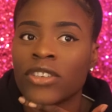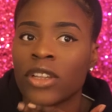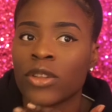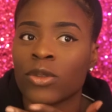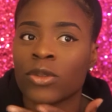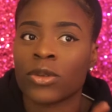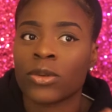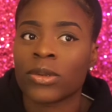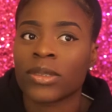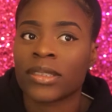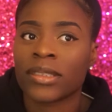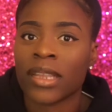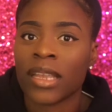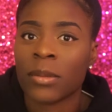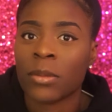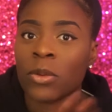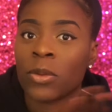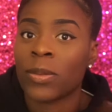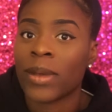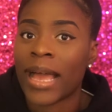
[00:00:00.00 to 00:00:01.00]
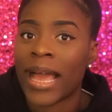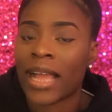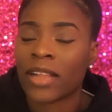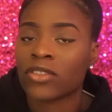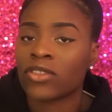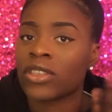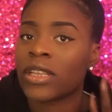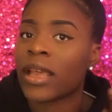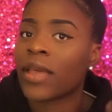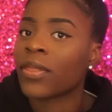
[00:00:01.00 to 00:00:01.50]
I thought it was stable, but
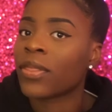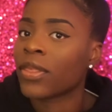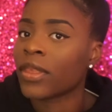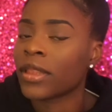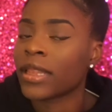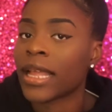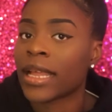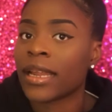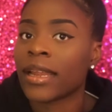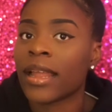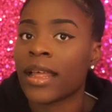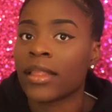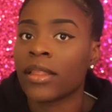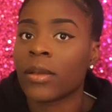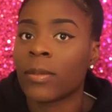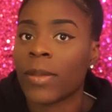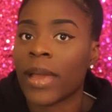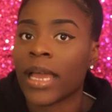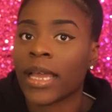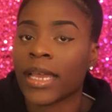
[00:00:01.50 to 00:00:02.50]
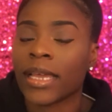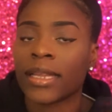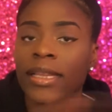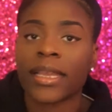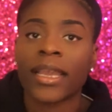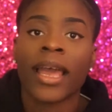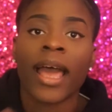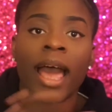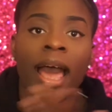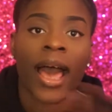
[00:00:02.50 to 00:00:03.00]
actually now that I look back at
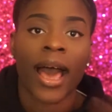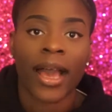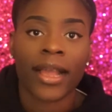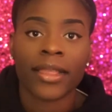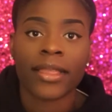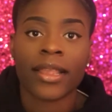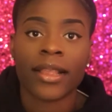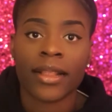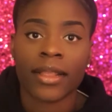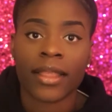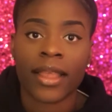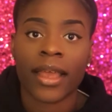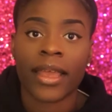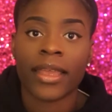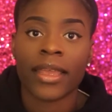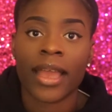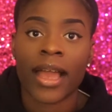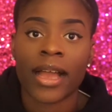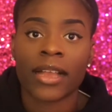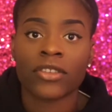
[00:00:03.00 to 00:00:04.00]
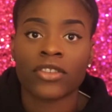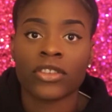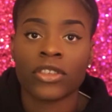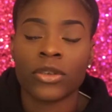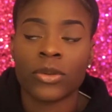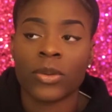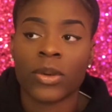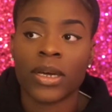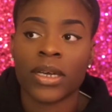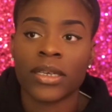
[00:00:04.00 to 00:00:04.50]
it, I think that it
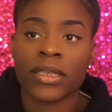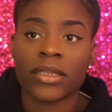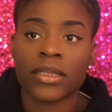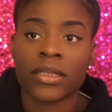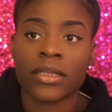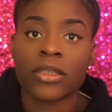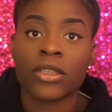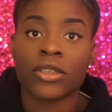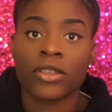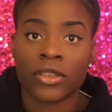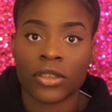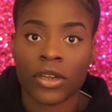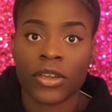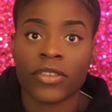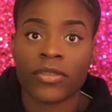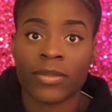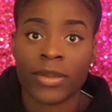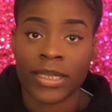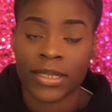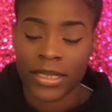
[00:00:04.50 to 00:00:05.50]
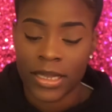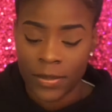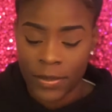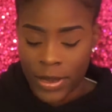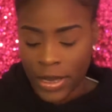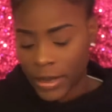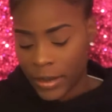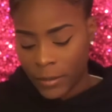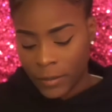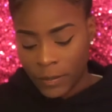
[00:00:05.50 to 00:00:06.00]
actually was the start of my
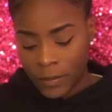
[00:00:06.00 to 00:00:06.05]
setback.